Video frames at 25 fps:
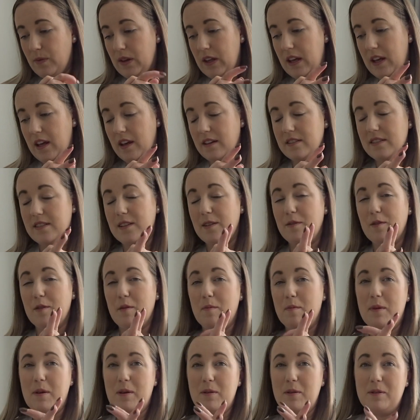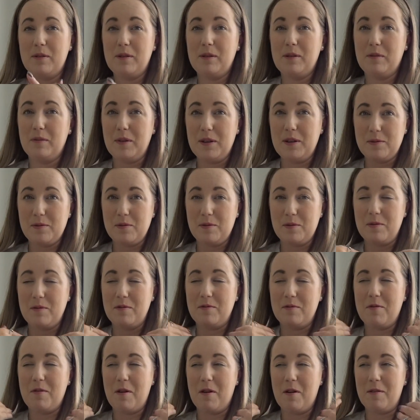he has different milk, which we'll
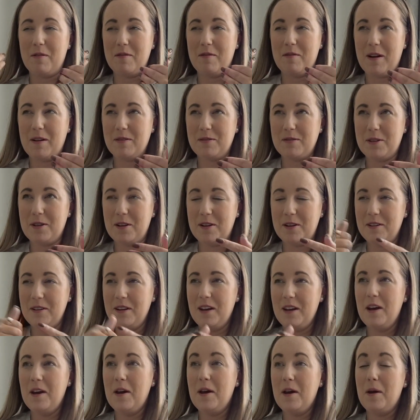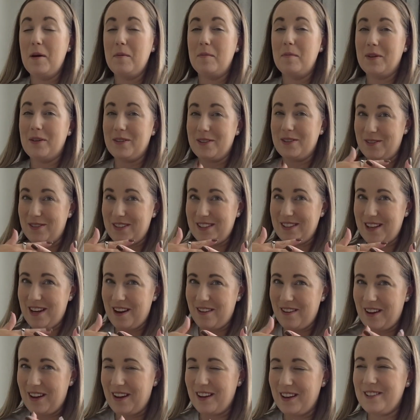roll around to because of his
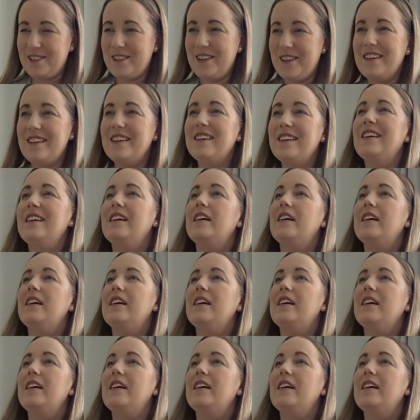dairy allergy.